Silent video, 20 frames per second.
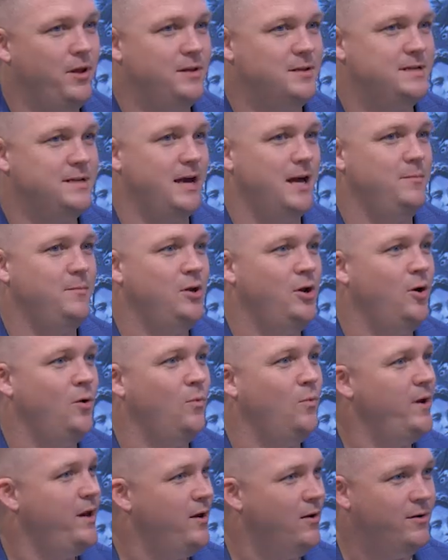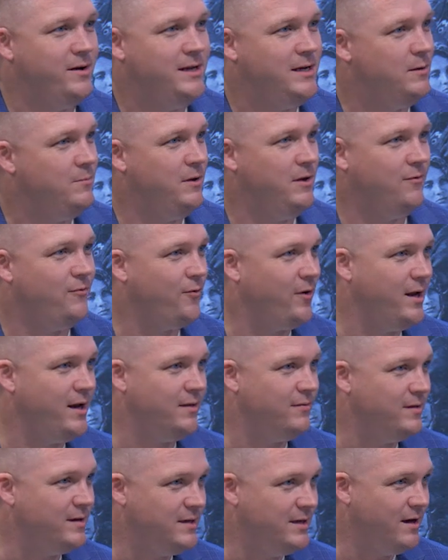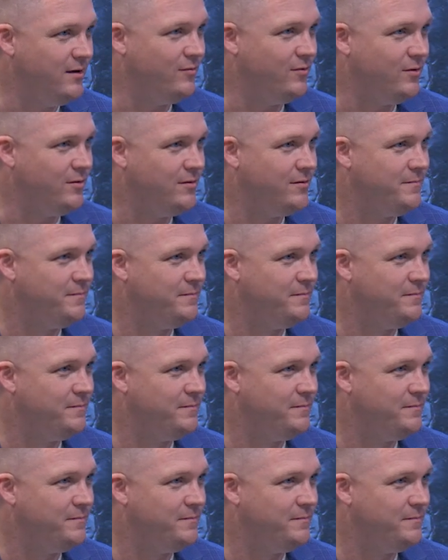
all the time, you know, we don't need to be afraid of the devil.